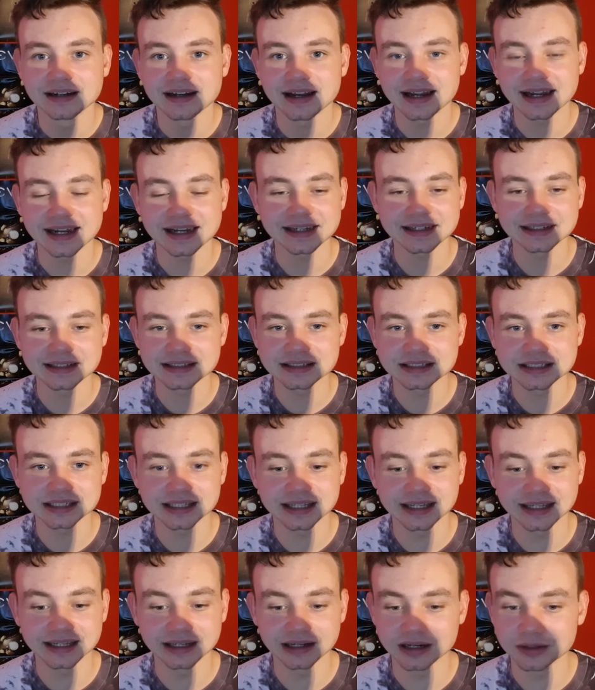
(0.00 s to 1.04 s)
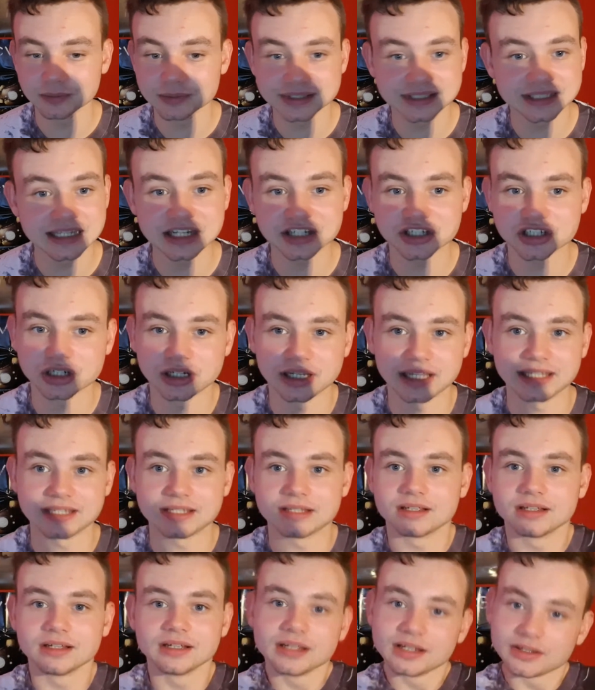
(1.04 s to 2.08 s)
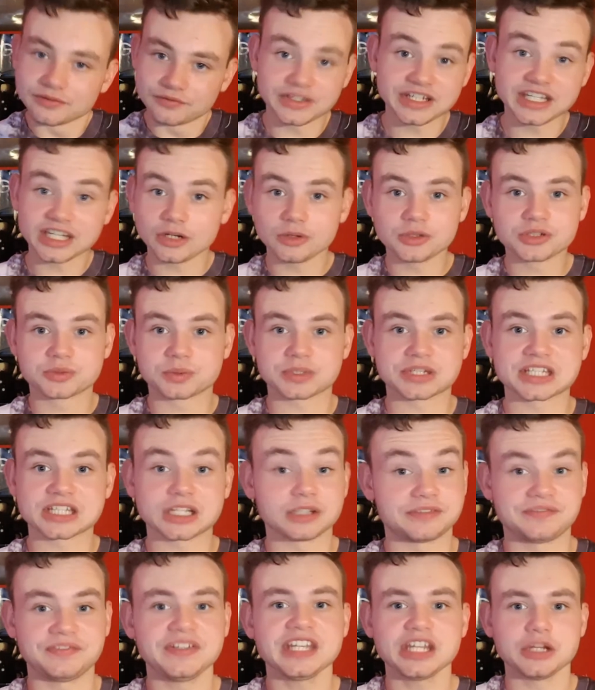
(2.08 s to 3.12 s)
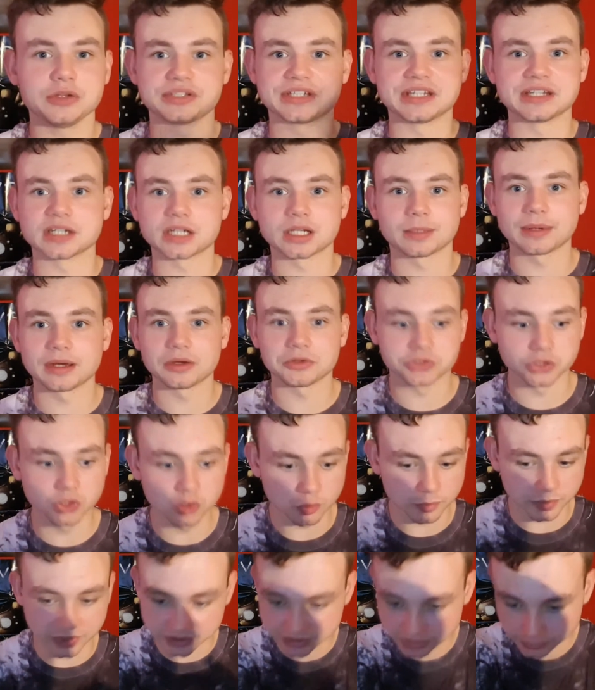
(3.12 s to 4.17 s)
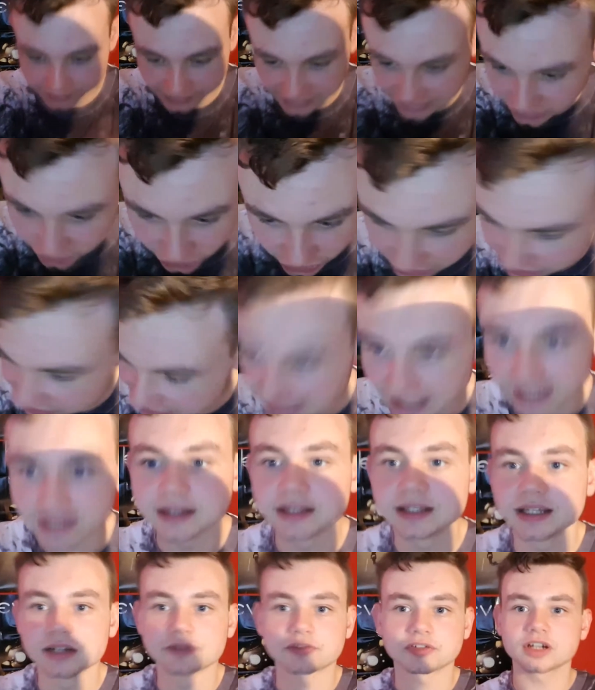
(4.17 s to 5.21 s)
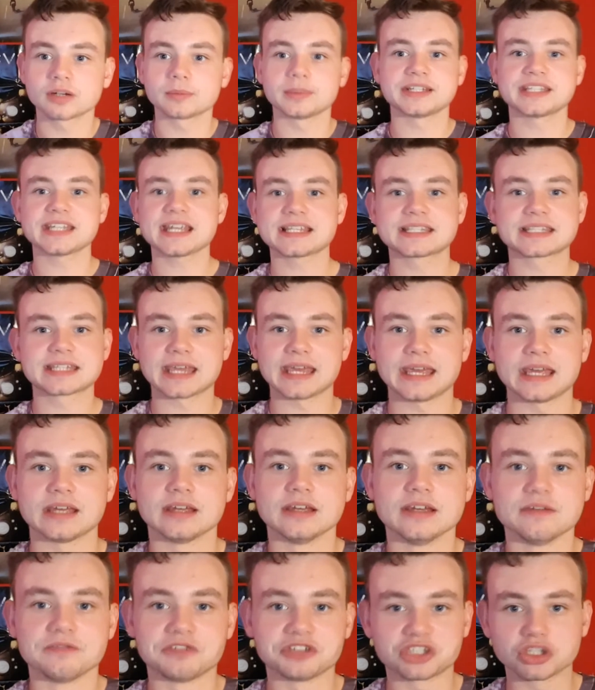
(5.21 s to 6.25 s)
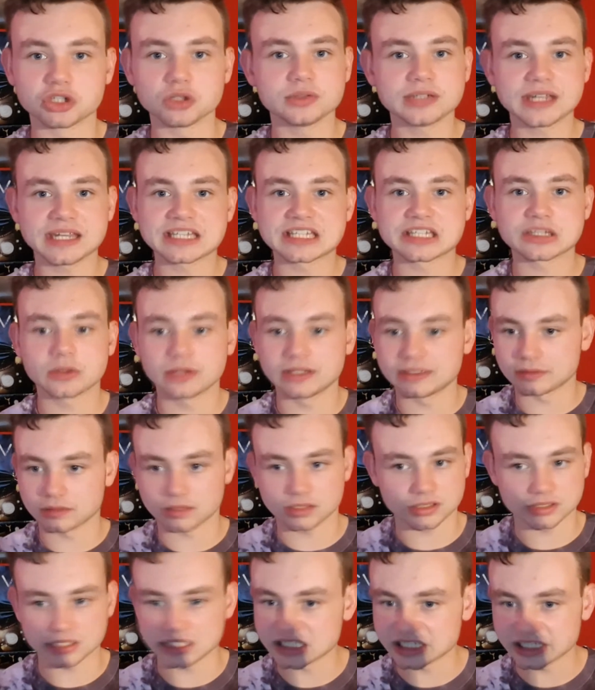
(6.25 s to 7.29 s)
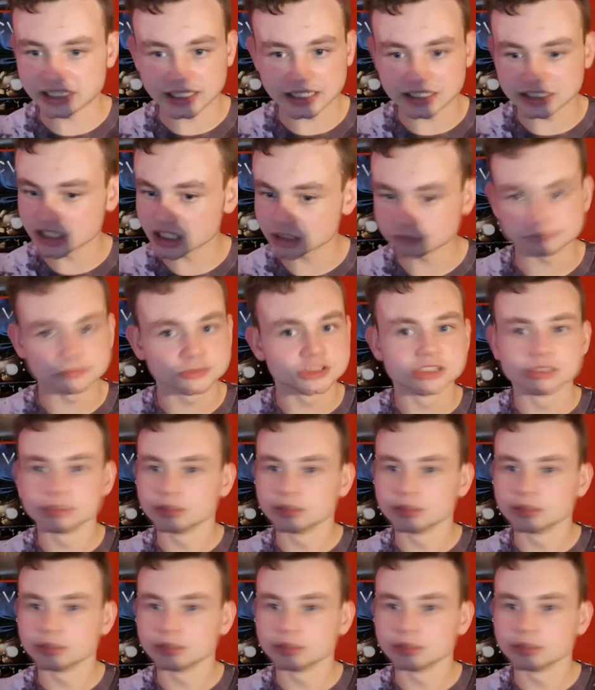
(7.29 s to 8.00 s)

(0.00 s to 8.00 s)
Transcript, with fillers: And it, I was literally, videos were like, videos didn't come out at all because I was literally sat in front of my desk here for two days solid. Oh, I need to get it done.